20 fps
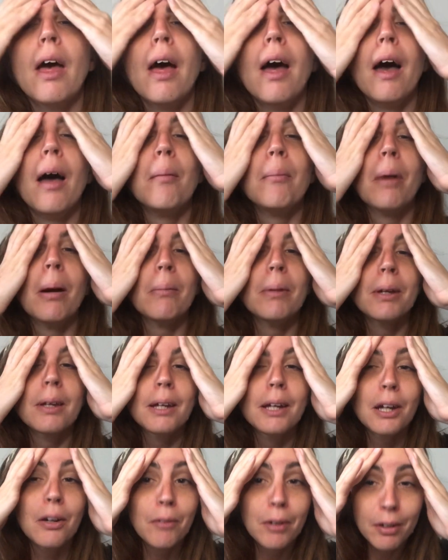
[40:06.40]
I'm probably
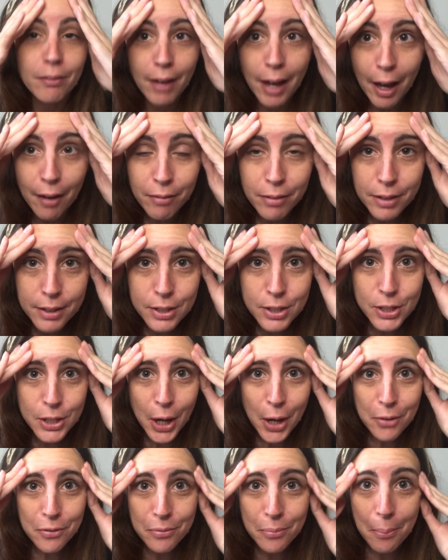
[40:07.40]
gonna get rid of half of this
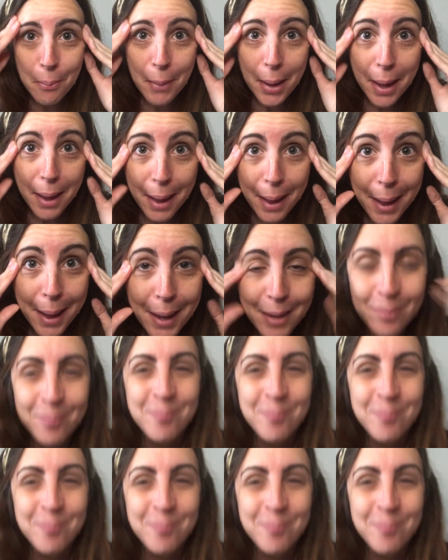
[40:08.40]
stuff, but